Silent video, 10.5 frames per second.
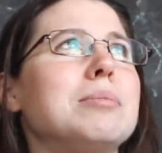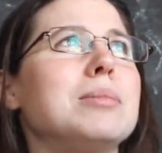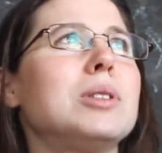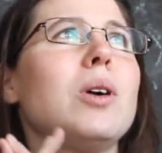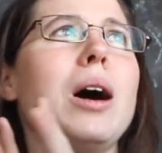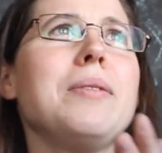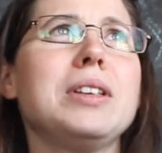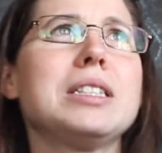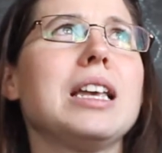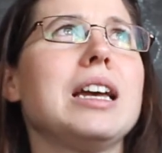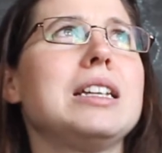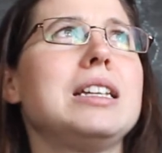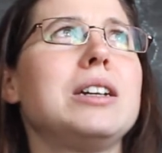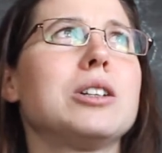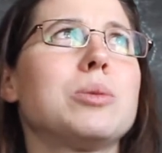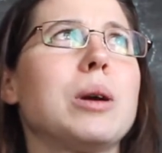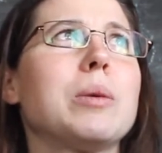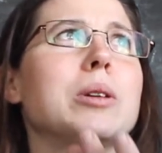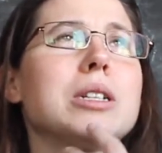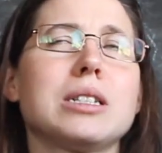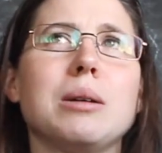So obviously I did hear swear
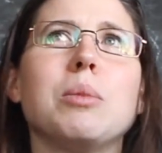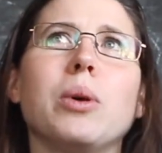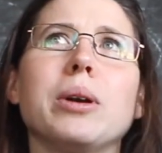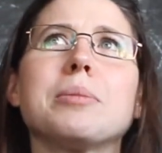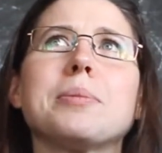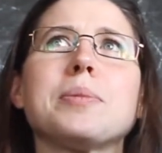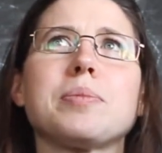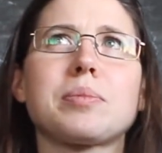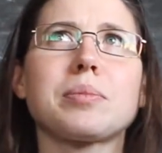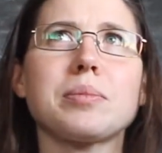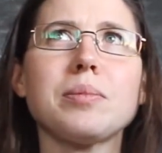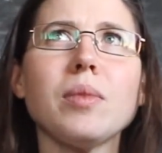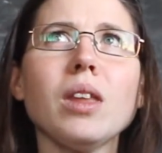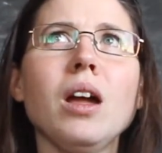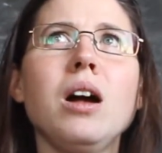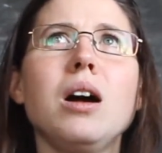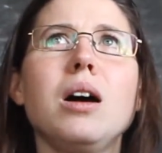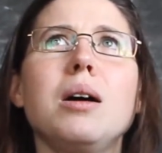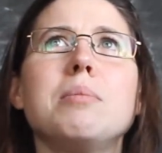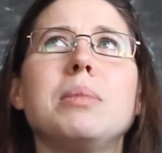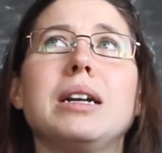words at some point.
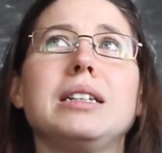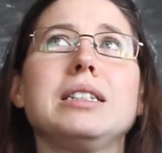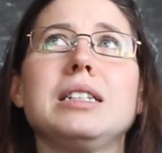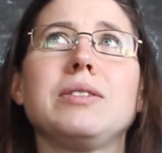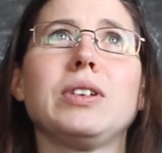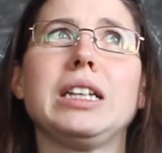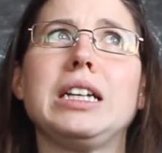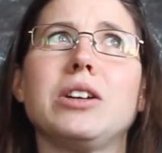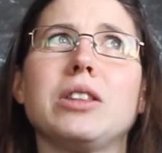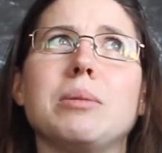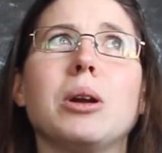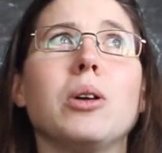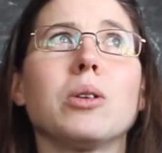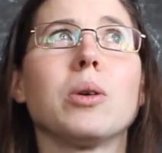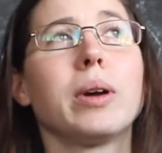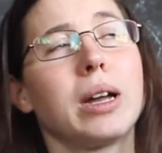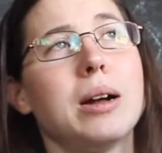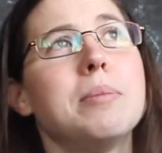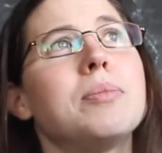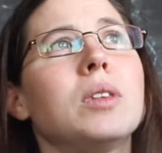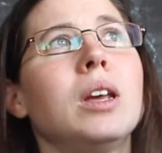But I didn't really hear them at all growing up.
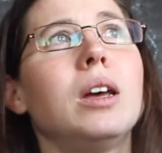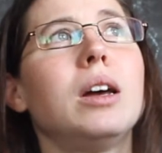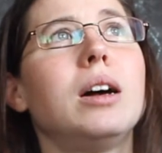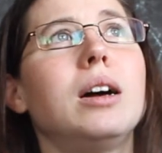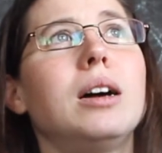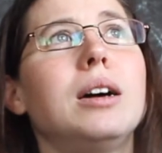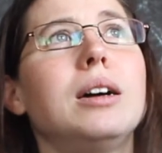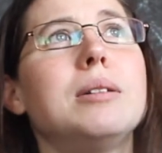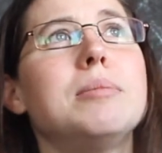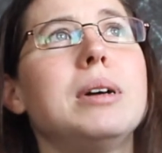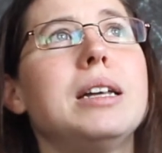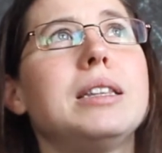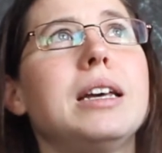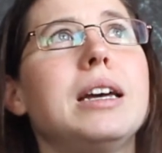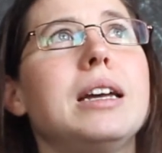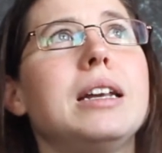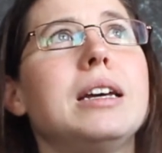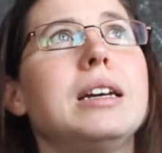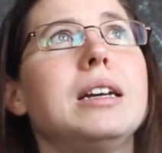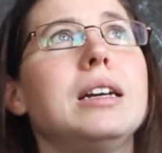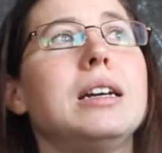And then
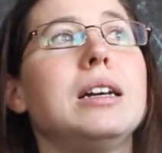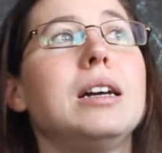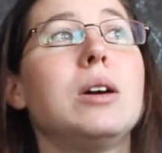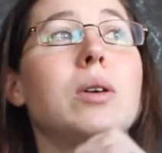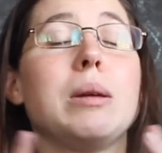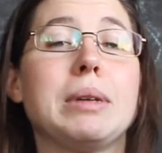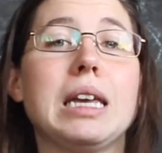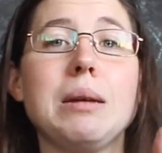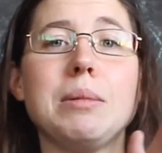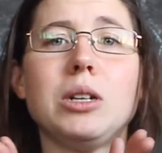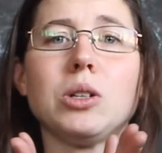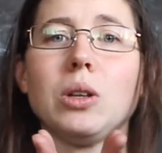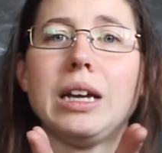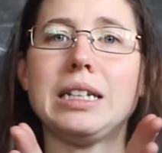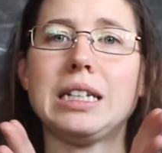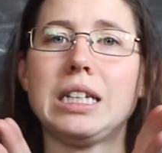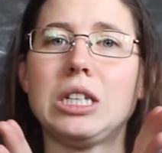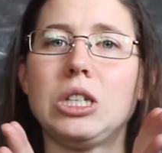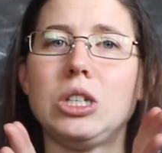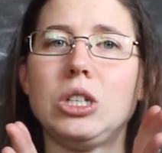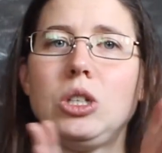when I became an adult, I didn't
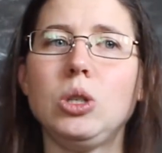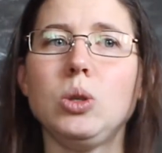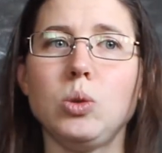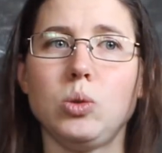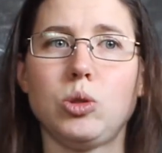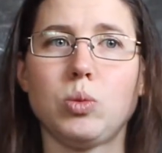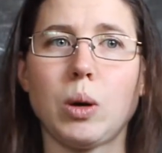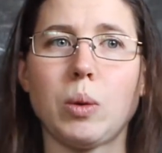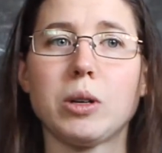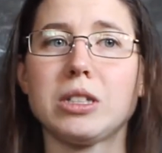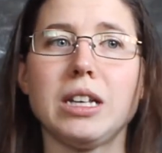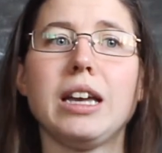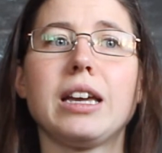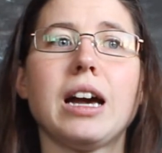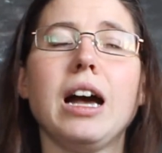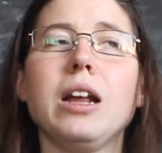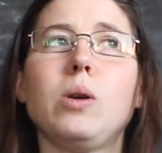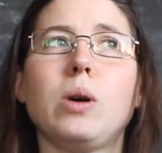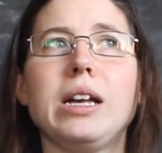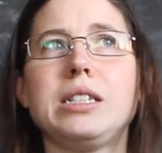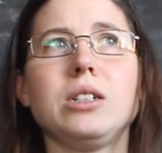use swear words. Like,
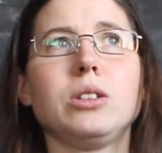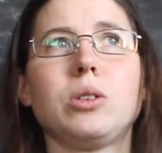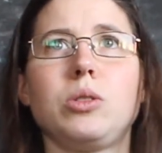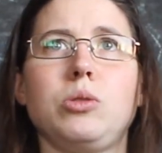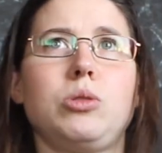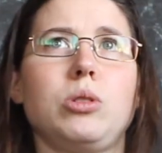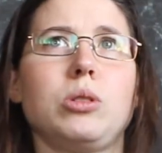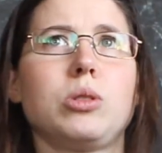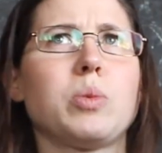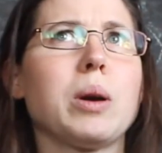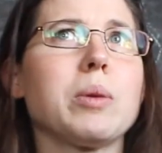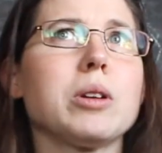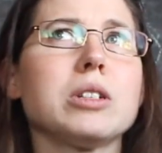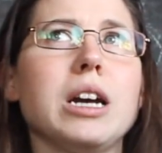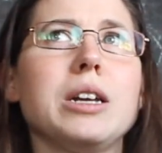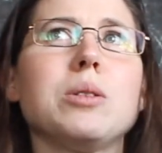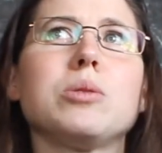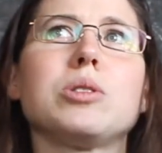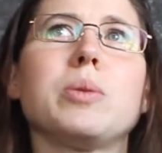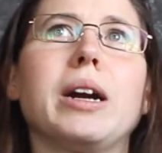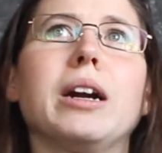I still don't use swear words. I don't
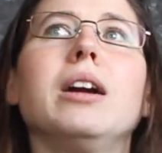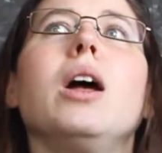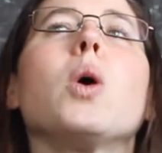swear.